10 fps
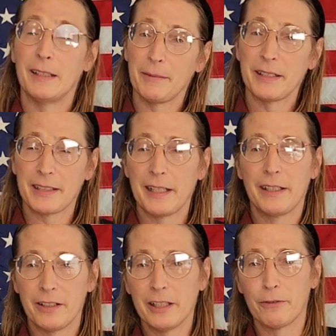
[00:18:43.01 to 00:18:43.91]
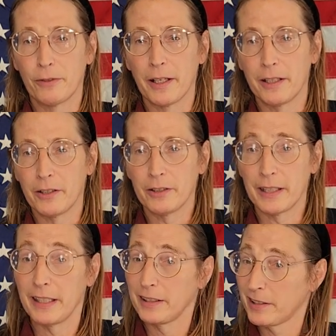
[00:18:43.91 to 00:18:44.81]
I'm not saying there is fraud in those
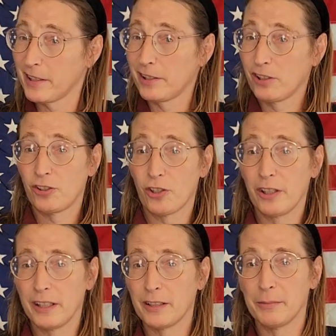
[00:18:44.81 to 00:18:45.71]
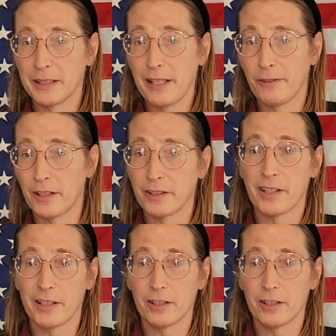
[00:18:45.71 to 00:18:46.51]
states, there's surely some safeguards there